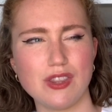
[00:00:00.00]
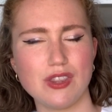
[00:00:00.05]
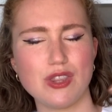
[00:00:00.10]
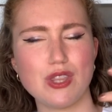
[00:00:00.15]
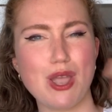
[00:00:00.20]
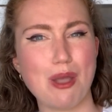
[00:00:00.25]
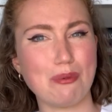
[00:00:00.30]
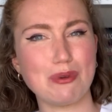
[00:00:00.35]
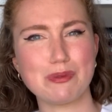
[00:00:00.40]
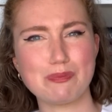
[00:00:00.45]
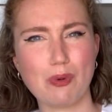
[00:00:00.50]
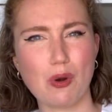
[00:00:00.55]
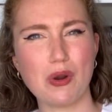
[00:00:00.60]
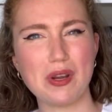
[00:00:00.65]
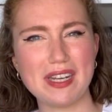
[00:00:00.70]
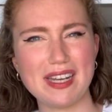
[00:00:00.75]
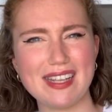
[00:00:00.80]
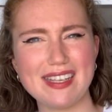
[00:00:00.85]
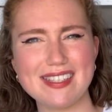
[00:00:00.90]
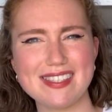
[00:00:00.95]
it was
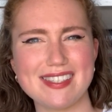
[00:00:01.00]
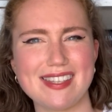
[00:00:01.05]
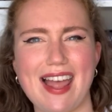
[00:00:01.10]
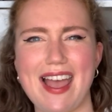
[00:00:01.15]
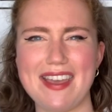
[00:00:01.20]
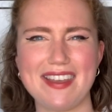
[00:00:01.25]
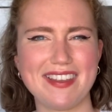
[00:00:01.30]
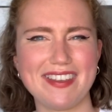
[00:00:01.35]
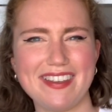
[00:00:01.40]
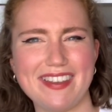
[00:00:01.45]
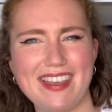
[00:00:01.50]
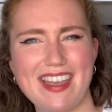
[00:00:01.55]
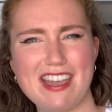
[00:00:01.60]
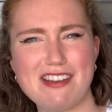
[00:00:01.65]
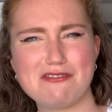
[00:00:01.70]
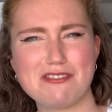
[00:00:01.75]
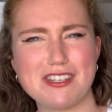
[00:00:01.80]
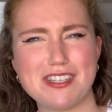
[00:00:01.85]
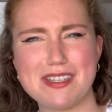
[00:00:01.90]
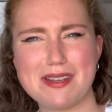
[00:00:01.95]
pointless. Like it
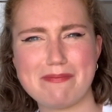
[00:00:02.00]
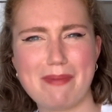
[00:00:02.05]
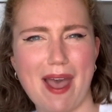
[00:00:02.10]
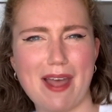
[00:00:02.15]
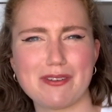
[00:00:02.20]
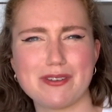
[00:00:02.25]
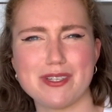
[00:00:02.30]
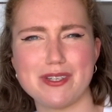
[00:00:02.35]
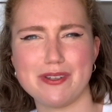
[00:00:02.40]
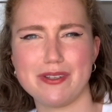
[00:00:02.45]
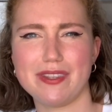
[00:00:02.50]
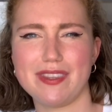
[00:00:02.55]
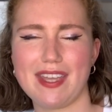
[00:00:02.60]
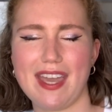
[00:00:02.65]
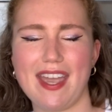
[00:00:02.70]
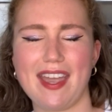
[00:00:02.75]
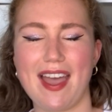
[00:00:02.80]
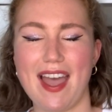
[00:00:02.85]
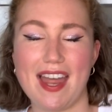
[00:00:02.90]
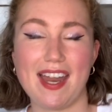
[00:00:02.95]
would just amount to
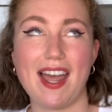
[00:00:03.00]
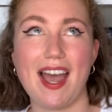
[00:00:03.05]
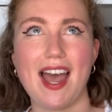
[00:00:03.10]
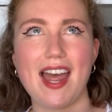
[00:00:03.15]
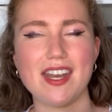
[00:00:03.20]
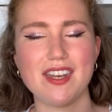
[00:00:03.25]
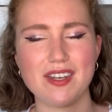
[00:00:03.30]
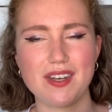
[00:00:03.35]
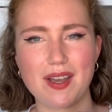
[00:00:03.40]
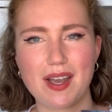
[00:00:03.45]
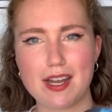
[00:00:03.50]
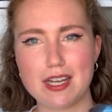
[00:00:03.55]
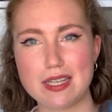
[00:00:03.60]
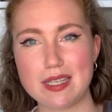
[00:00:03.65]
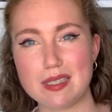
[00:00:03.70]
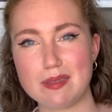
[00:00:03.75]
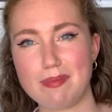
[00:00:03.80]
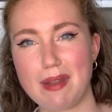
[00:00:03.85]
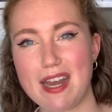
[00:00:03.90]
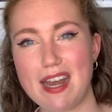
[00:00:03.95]
nothing. I, I don't know how to
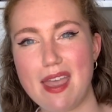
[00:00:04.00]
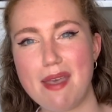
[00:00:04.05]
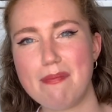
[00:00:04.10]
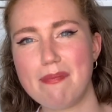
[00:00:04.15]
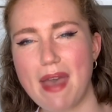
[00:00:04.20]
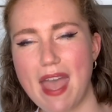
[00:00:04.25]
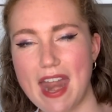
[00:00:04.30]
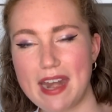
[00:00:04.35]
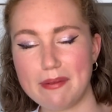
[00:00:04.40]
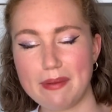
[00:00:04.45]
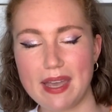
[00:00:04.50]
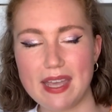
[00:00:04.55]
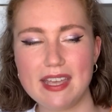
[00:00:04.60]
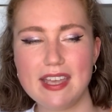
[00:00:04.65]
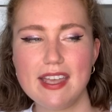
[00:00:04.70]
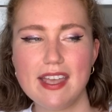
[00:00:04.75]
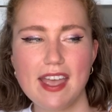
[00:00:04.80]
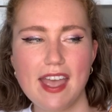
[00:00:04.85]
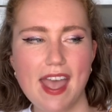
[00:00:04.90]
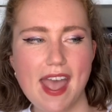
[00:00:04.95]
explain it. But anyway,
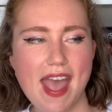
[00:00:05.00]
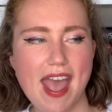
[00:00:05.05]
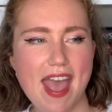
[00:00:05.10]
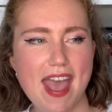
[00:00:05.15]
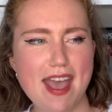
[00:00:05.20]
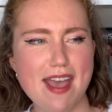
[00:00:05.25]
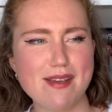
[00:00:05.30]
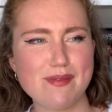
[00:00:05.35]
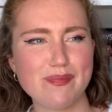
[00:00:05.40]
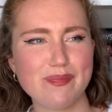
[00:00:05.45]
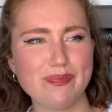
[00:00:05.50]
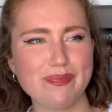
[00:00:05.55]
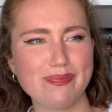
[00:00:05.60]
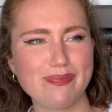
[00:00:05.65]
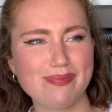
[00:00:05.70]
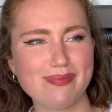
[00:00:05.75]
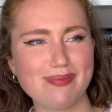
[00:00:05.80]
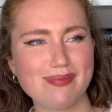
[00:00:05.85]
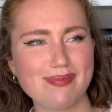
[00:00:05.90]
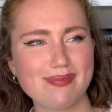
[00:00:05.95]

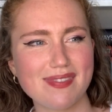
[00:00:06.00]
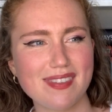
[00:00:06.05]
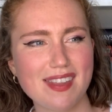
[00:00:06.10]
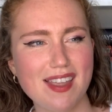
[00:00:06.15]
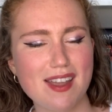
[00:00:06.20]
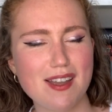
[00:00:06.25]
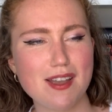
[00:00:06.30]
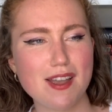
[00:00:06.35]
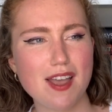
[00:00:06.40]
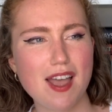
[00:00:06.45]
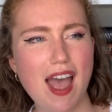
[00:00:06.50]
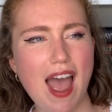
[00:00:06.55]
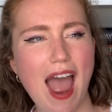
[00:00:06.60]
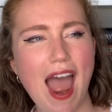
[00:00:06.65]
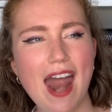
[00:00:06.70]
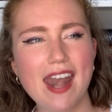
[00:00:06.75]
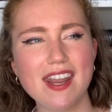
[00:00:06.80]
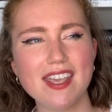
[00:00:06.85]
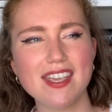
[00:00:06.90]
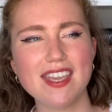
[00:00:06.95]
um,
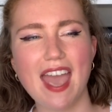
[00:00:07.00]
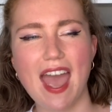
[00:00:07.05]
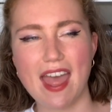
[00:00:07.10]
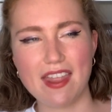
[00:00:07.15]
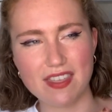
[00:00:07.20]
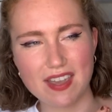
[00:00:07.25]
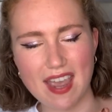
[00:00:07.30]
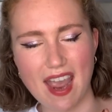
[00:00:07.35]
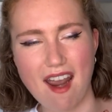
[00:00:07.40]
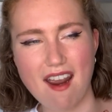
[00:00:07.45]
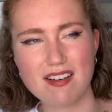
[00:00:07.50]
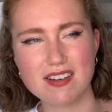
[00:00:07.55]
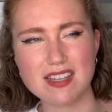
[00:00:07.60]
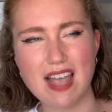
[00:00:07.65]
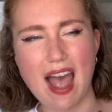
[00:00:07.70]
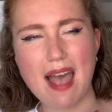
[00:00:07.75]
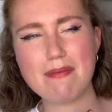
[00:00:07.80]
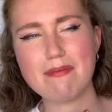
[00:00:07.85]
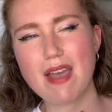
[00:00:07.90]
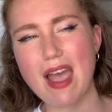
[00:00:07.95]
and yeah, the character,
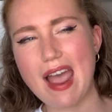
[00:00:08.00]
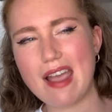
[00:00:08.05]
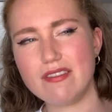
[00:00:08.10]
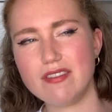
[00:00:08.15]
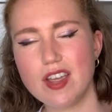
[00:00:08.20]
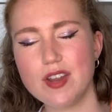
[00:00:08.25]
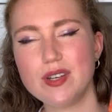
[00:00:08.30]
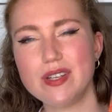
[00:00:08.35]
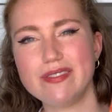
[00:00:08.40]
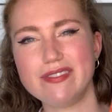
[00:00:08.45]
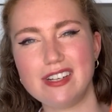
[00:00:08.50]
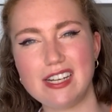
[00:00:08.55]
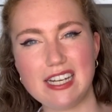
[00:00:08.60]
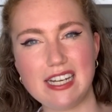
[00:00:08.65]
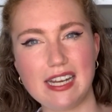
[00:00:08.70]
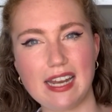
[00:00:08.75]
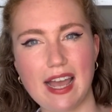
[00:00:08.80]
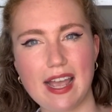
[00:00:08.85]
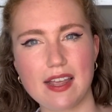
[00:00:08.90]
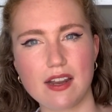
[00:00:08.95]
I'm, I only
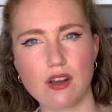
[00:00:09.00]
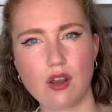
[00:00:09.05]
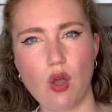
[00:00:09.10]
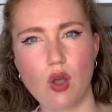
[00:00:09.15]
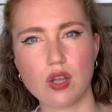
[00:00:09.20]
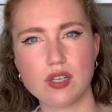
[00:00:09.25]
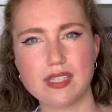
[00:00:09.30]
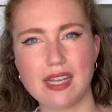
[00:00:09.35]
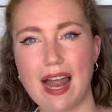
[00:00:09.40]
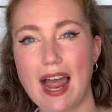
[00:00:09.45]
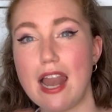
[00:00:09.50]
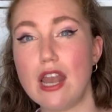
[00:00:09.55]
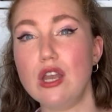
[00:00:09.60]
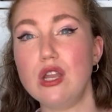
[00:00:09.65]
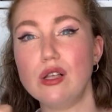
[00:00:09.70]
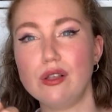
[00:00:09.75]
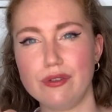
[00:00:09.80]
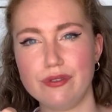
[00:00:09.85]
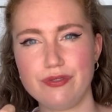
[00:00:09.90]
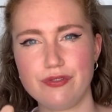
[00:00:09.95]
really like Glokta, like
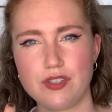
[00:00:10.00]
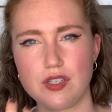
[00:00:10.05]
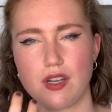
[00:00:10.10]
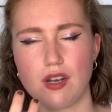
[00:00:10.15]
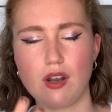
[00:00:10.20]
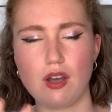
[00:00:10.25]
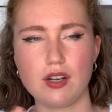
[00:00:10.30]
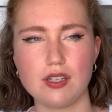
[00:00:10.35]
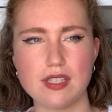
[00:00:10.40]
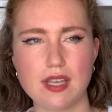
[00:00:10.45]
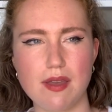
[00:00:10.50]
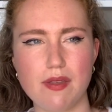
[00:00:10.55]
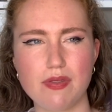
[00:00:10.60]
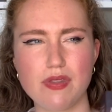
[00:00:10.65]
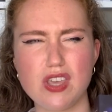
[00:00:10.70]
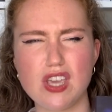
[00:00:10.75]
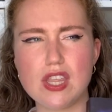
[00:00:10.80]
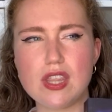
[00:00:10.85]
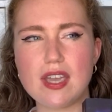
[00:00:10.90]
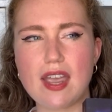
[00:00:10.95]
loved Glokta.
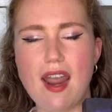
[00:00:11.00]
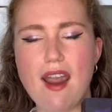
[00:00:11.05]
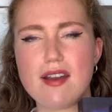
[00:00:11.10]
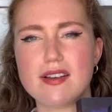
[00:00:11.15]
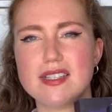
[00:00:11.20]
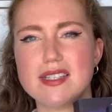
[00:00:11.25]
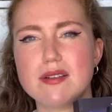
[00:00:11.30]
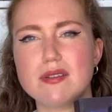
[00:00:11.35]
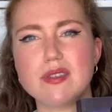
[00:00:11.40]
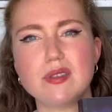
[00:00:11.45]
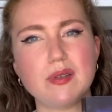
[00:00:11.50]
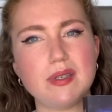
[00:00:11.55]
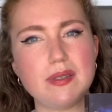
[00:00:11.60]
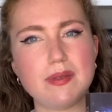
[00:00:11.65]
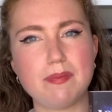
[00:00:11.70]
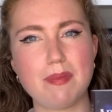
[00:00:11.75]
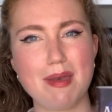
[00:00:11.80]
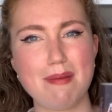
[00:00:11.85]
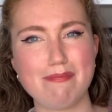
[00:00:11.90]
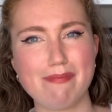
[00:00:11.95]
The other characters I was always
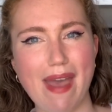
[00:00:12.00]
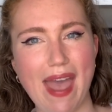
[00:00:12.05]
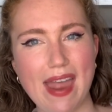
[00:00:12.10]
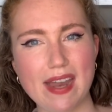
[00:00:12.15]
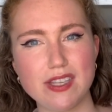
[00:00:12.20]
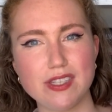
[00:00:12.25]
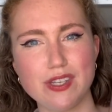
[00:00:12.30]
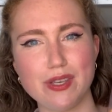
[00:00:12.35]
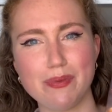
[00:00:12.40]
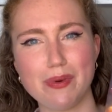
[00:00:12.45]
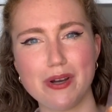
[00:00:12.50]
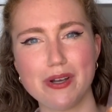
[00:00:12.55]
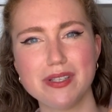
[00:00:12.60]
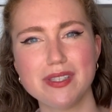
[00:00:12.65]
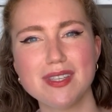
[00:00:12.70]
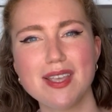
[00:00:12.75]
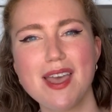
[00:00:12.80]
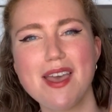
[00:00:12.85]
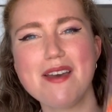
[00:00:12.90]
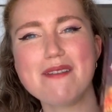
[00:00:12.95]
a bit meh
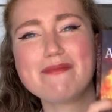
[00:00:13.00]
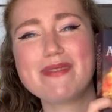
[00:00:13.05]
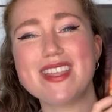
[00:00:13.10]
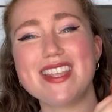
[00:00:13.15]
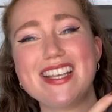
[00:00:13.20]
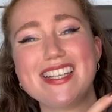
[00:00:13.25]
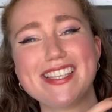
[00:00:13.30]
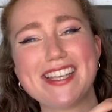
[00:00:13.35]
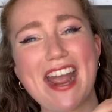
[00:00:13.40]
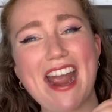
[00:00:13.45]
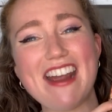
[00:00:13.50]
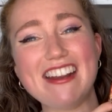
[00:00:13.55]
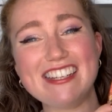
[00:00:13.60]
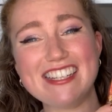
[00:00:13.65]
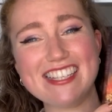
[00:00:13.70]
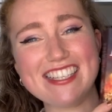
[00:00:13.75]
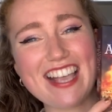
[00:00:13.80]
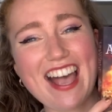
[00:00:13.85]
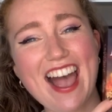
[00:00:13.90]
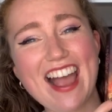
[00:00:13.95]
towards. But these
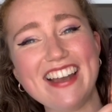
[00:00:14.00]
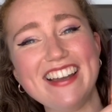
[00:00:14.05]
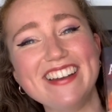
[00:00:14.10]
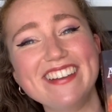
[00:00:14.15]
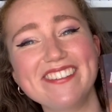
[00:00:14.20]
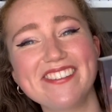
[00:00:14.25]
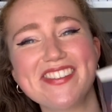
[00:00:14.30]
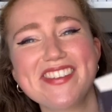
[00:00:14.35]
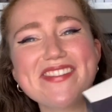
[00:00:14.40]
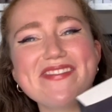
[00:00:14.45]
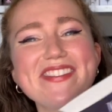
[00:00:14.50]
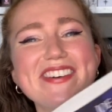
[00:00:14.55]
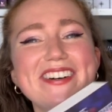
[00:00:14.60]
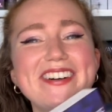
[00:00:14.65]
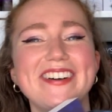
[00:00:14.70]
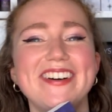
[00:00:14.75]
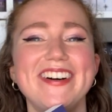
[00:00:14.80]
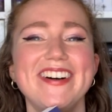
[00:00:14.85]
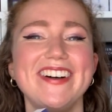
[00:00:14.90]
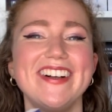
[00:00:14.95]
characters, I love them
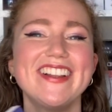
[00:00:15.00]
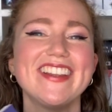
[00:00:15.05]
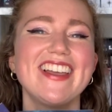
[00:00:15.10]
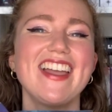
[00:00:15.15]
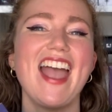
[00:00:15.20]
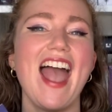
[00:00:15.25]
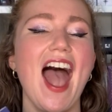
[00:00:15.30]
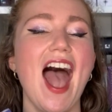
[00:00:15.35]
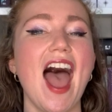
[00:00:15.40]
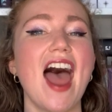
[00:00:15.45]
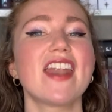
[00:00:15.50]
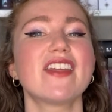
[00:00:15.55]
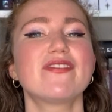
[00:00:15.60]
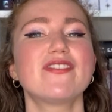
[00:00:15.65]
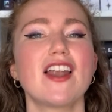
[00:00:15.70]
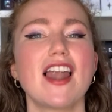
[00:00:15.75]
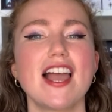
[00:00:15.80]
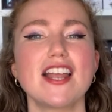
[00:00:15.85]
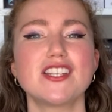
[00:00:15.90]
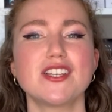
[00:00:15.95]
all. And I
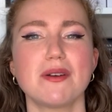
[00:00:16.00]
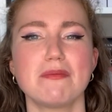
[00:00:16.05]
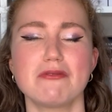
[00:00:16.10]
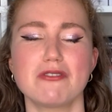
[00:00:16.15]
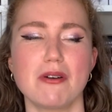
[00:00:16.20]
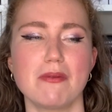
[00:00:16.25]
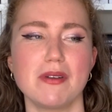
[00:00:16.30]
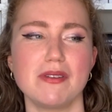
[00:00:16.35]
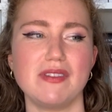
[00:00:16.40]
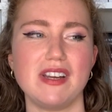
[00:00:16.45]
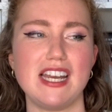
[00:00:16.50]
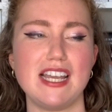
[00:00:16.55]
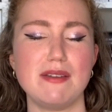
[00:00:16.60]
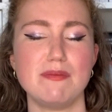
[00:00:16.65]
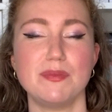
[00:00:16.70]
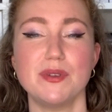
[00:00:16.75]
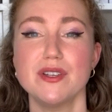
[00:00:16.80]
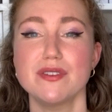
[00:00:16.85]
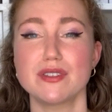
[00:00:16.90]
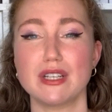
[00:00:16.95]
feel like Joe Abercrombie really
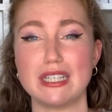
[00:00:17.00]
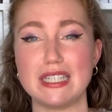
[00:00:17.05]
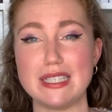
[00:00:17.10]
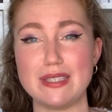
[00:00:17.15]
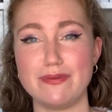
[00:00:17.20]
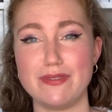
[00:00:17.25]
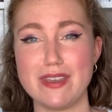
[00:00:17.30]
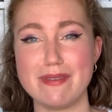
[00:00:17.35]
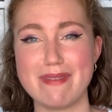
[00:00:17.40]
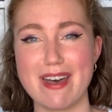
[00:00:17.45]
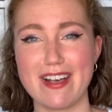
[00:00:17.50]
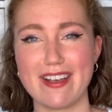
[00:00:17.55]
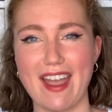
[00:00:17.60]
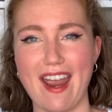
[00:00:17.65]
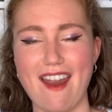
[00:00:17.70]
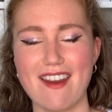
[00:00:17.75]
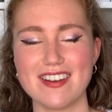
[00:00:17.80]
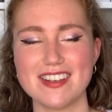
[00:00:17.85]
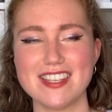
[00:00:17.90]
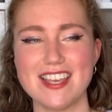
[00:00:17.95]
improves on his female
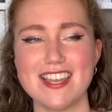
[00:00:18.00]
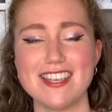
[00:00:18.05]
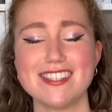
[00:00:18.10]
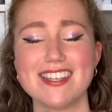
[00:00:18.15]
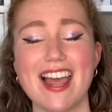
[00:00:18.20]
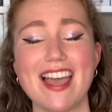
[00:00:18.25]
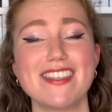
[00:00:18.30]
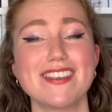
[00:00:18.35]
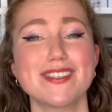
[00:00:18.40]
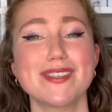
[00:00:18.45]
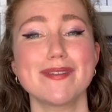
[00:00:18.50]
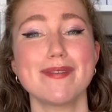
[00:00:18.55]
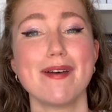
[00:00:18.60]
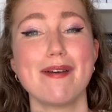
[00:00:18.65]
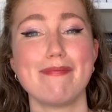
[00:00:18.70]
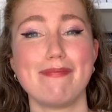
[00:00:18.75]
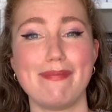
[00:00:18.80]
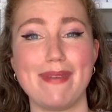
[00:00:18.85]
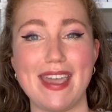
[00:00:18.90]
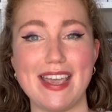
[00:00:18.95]
characters. Like there's some
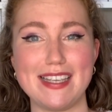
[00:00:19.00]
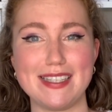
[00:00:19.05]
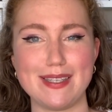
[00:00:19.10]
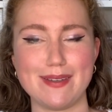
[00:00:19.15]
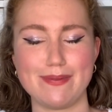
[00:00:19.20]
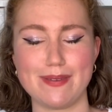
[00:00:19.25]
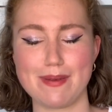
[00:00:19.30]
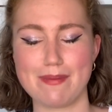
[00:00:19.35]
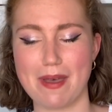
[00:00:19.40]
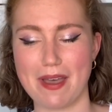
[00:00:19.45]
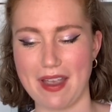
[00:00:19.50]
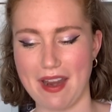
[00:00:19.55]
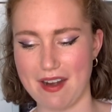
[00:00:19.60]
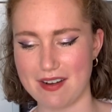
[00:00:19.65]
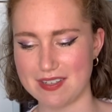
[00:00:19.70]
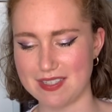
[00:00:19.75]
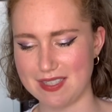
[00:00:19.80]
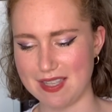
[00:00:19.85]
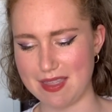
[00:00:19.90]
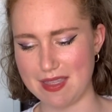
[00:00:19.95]
amazing female
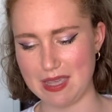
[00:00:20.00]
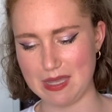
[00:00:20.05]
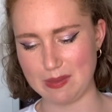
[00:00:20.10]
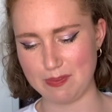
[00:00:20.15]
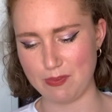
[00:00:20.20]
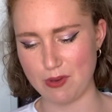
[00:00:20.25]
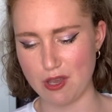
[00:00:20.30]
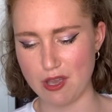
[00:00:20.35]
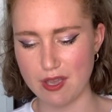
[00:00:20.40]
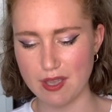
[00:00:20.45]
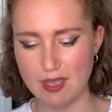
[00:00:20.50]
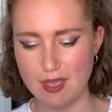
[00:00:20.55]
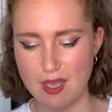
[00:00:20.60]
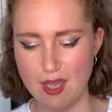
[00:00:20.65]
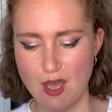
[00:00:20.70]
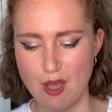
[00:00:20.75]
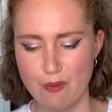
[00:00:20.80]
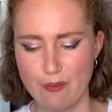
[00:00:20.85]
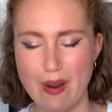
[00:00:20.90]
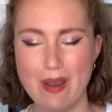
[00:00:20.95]
characters in this book.
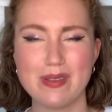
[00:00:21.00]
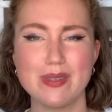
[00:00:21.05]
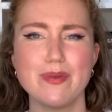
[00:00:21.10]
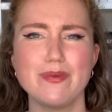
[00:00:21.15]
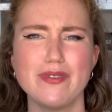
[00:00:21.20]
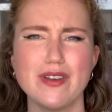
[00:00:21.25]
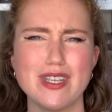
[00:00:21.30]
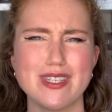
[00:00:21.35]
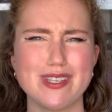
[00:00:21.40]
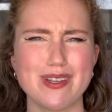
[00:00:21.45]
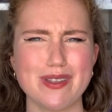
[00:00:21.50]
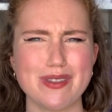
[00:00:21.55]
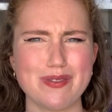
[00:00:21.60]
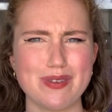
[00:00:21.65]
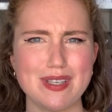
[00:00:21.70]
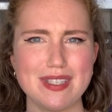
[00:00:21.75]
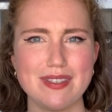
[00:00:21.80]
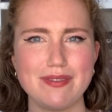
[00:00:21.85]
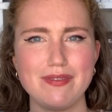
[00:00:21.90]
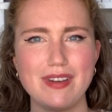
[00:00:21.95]
Whereas in First Law there
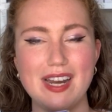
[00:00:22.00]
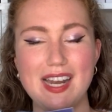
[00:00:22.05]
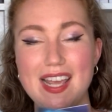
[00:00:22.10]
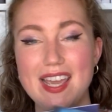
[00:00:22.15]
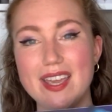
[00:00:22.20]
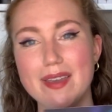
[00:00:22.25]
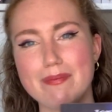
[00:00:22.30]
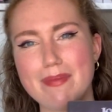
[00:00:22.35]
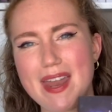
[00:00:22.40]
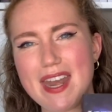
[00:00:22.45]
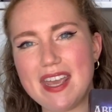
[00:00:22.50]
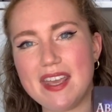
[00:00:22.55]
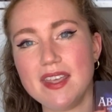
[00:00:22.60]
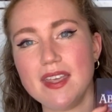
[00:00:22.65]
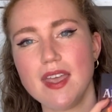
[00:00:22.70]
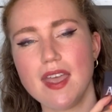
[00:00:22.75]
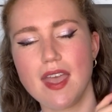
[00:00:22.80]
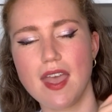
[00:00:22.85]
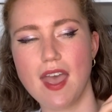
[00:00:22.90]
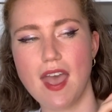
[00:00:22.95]
isn't really many.
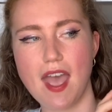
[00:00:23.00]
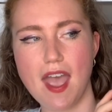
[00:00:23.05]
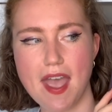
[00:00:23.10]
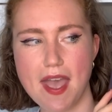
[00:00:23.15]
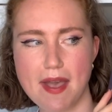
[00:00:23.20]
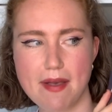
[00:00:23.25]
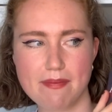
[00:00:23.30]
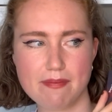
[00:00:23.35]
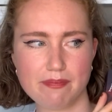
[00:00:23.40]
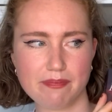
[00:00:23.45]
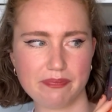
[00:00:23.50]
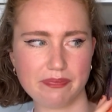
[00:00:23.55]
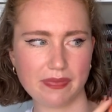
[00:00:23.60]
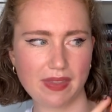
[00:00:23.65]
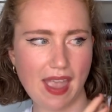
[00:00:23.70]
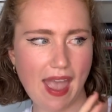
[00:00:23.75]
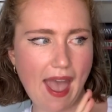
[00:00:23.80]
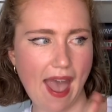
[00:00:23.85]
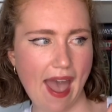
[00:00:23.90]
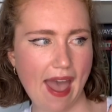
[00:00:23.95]
Um,
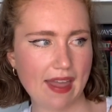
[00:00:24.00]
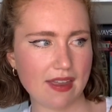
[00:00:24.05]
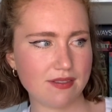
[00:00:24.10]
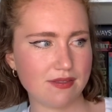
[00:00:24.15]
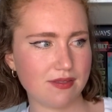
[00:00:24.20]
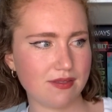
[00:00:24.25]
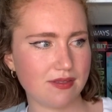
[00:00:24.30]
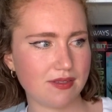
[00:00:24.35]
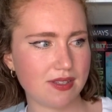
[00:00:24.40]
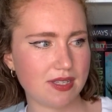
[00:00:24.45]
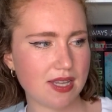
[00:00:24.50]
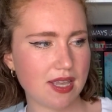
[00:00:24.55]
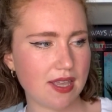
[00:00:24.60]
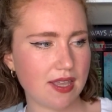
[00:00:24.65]
and